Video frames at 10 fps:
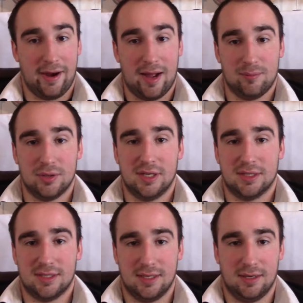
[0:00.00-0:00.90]
I'm
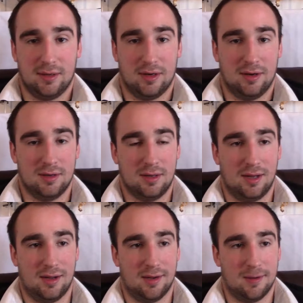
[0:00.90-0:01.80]
predicting
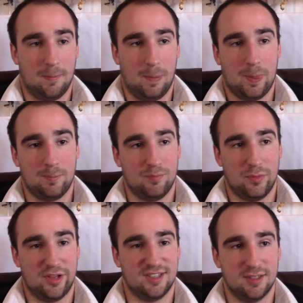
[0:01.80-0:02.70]

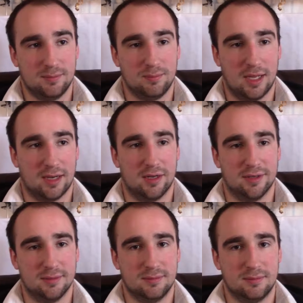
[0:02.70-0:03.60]
like a